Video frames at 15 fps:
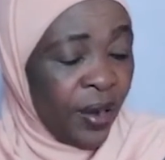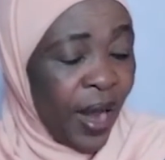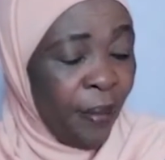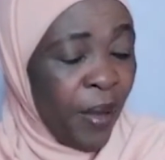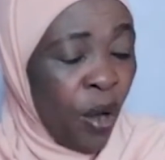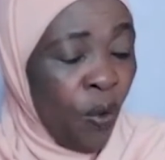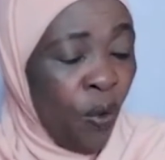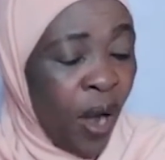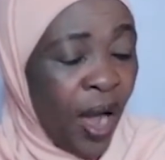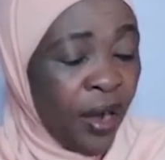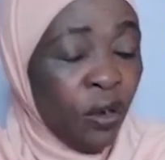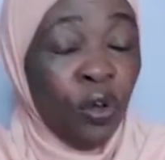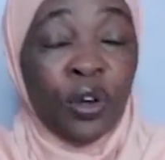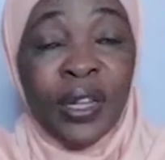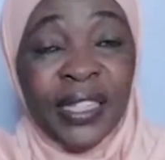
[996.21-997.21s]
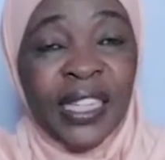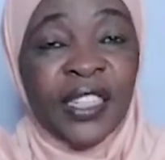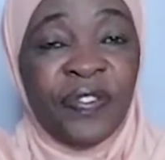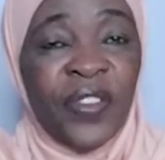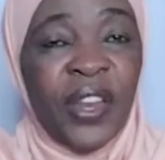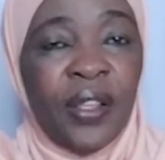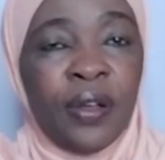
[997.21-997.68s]
Number 1, in
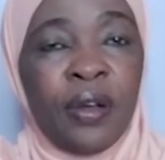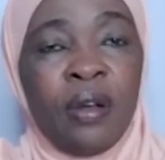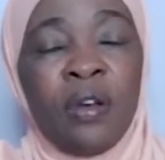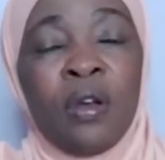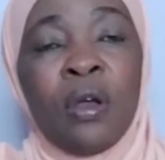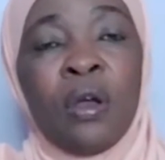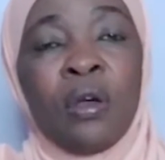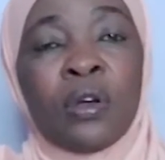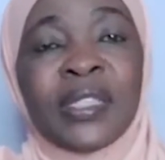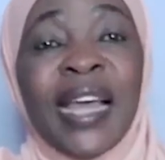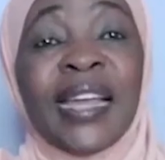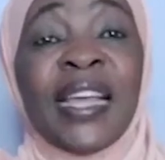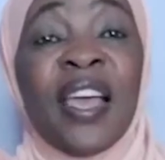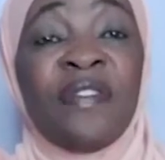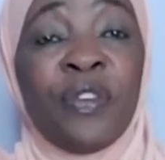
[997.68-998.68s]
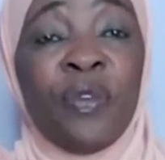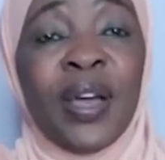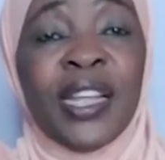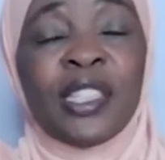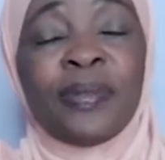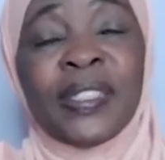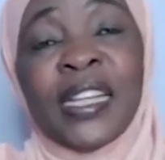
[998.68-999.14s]
this video, concerning everyone,
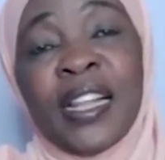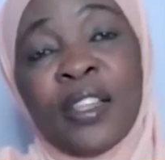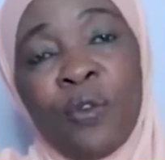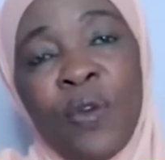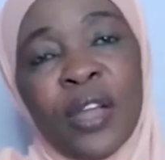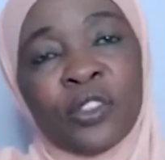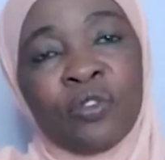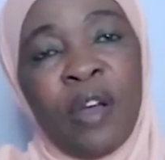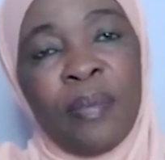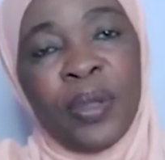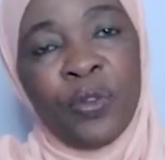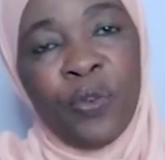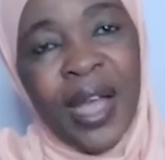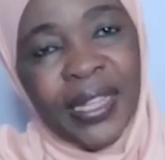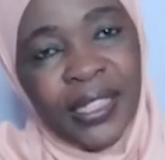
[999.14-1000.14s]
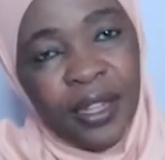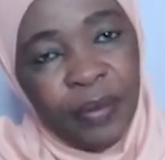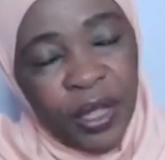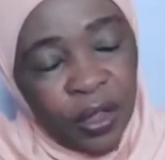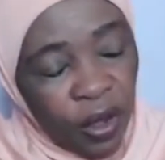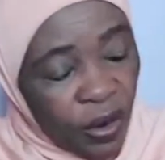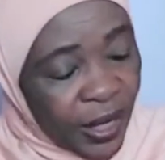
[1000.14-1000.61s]
especially the ones who have been watching
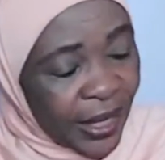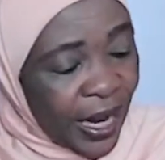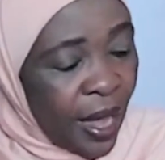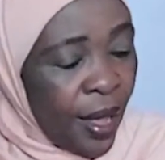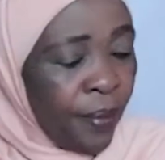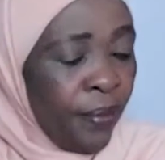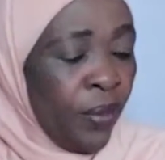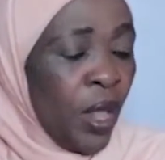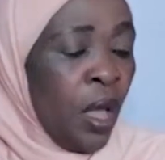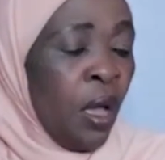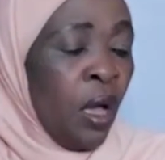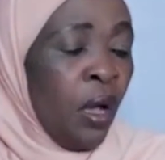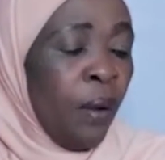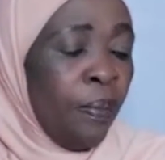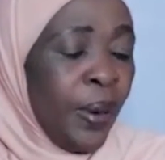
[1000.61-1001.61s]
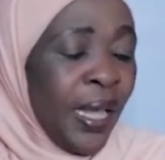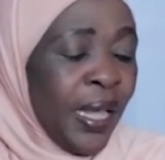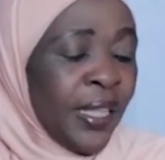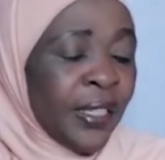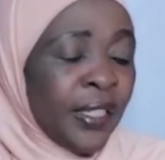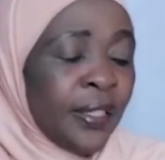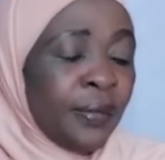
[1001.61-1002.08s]
me all the time,
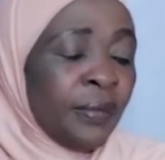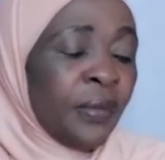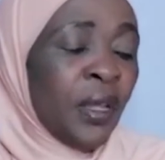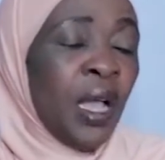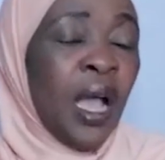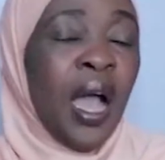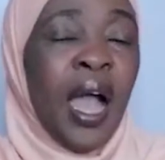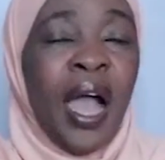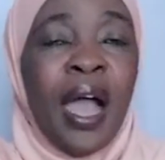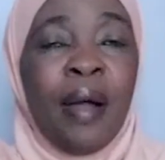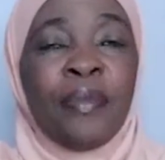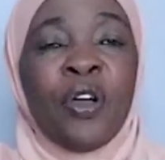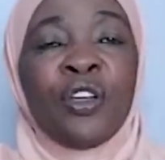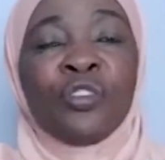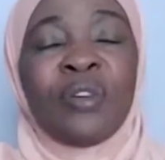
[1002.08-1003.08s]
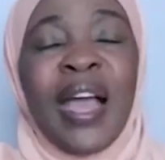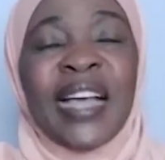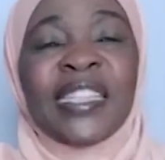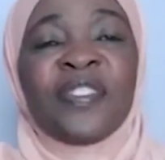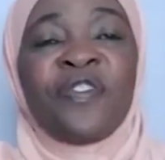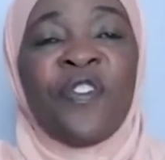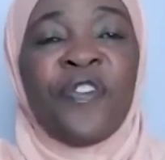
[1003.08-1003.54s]
please, I'm going to
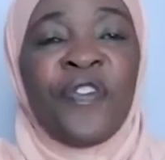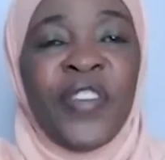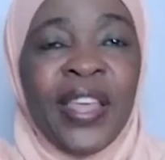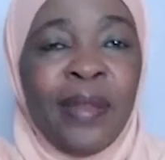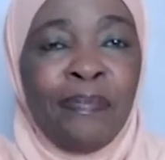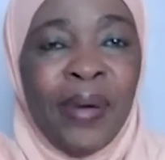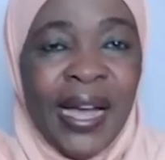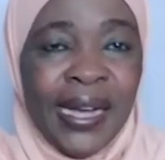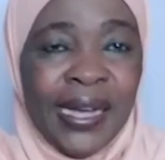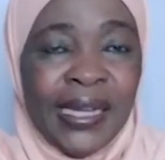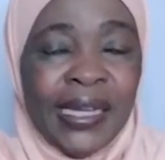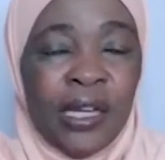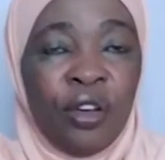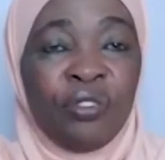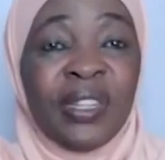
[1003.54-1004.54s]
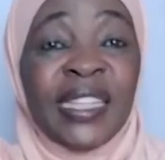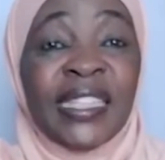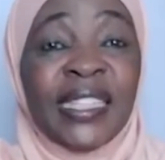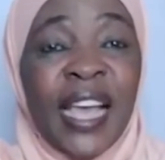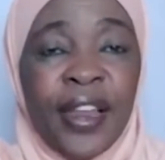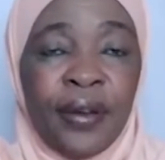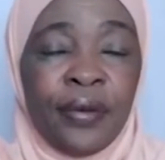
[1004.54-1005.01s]
ask for feedback on this
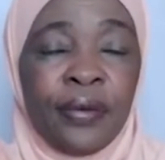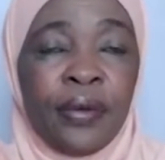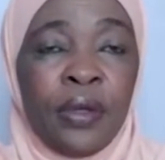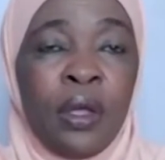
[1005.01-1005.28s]
channel.